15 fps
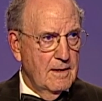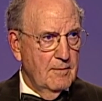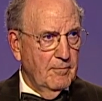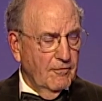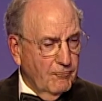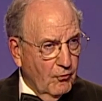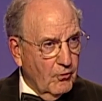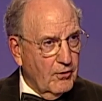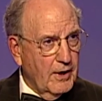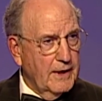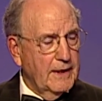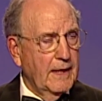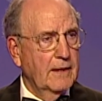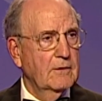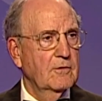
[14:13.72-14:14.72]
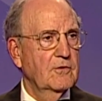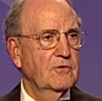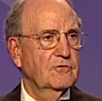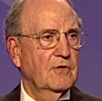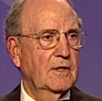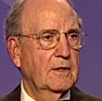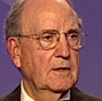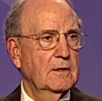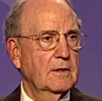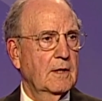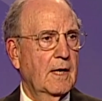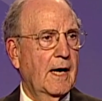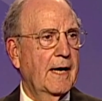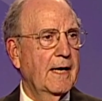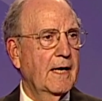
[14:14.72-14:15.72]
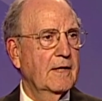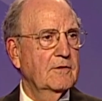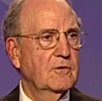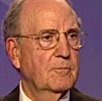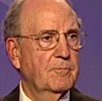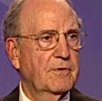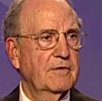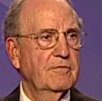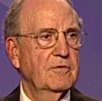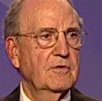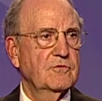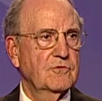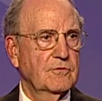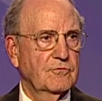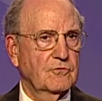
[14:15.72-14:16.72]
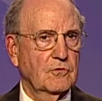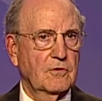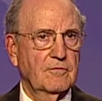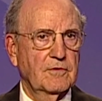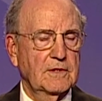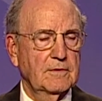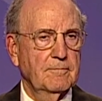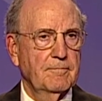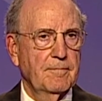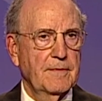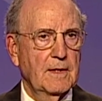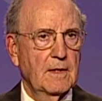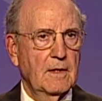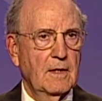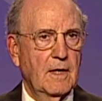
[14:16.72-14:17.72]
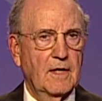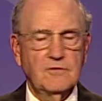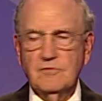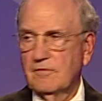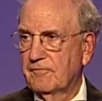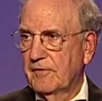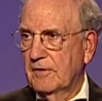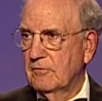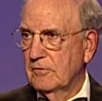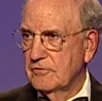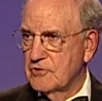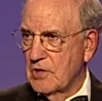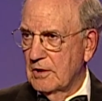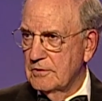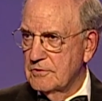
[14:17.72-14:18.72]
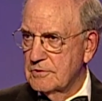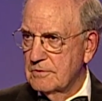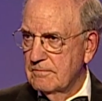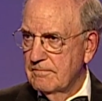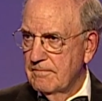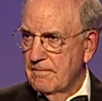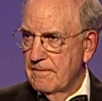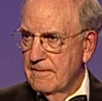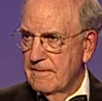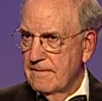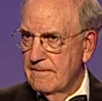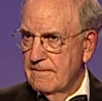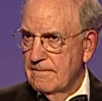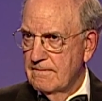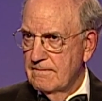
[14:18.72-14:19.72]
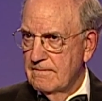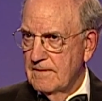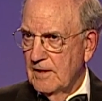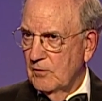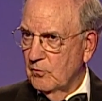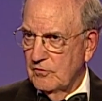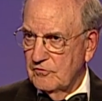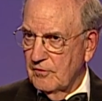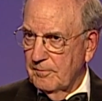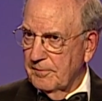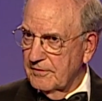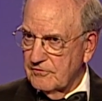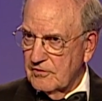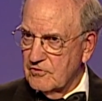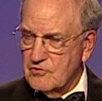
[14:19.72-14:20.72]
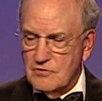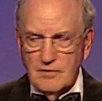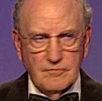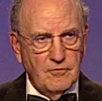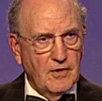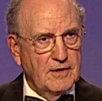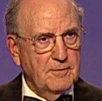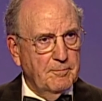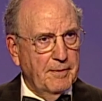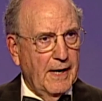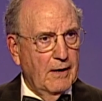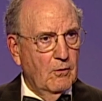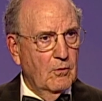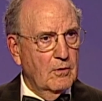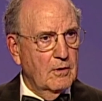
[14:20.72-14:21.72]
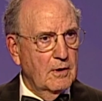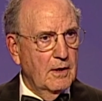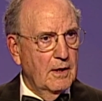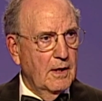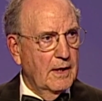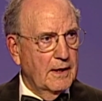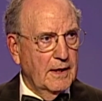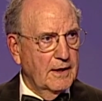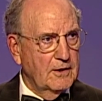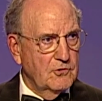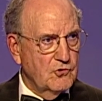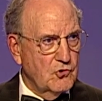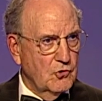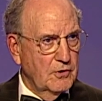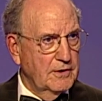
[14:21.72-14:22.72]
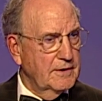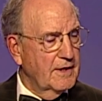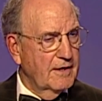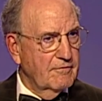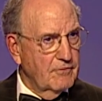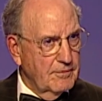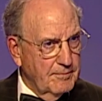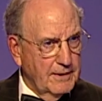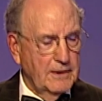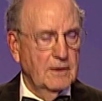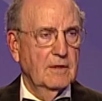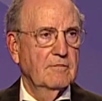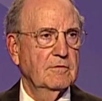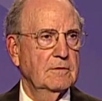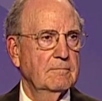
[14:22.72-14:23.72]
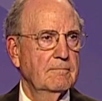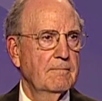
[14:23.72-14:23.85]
Before I entered the Senate, I had the privilege of serving as a federal judge. It was a position of great power, and I enjoyed every minute of it.